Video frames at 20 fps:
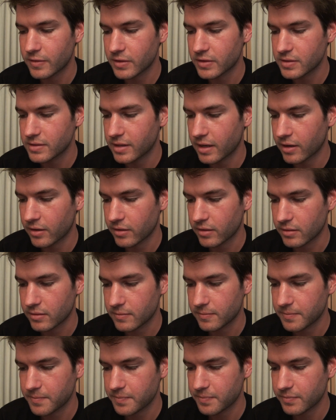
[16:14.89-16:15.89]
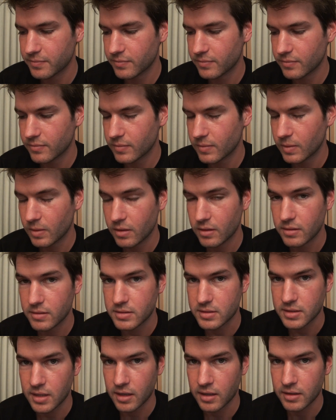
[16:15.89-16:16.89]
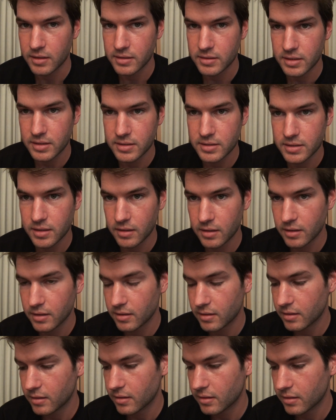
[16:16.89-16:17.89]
his garron, silent and sullen.